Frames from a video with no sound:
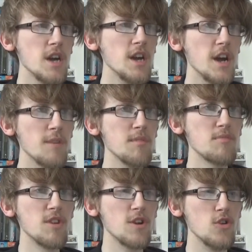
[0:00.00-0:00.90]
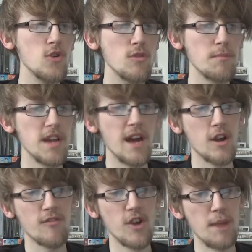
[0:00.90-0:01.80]
you know, it's pretty cool. But yeah,
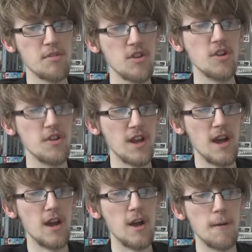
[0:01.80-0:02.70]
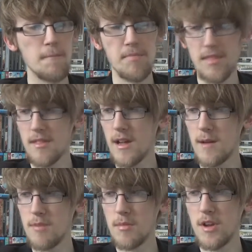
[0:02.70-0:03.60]
fun episode. um,
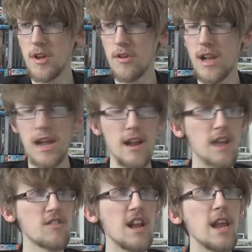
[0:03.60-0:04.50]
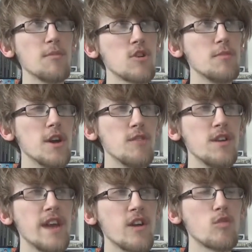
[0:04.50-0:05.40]
I'll probably do, like I say, Liam's coming
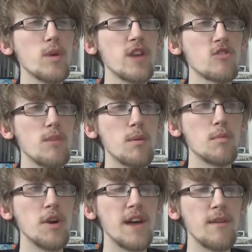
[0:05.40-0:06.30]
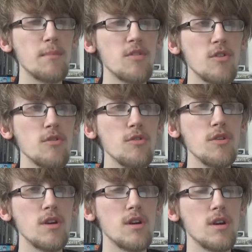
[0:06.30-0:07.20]
over next week, so I probably won't have
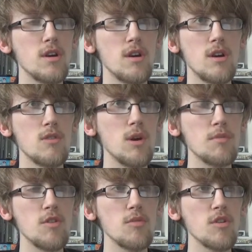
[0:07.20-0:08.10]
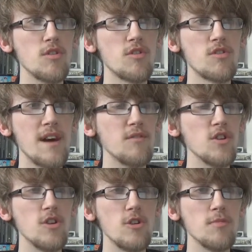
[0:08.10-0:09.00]
episode, what episode is on,
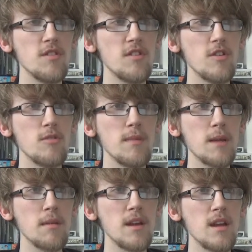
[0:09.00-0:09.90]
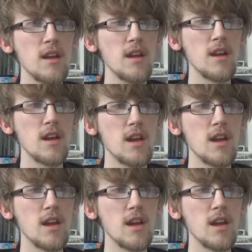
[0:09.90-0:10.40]
seven up until maybe